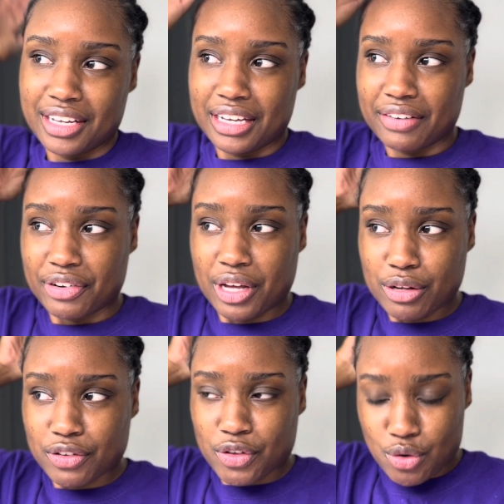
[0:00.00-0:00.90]
For
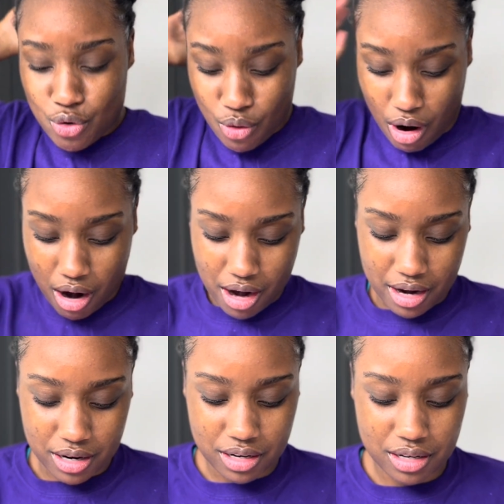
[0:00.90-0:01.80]
those of you
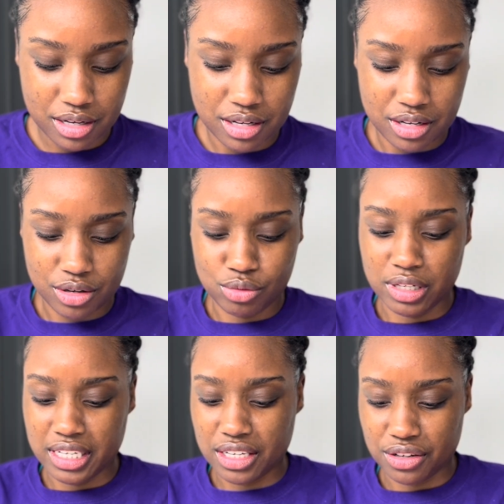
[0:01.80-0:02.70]
who
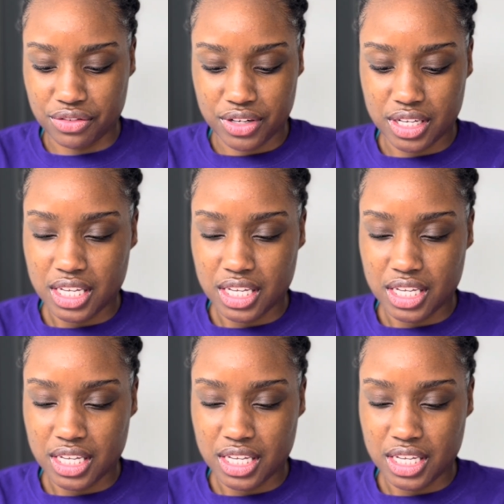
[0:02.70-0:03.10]
live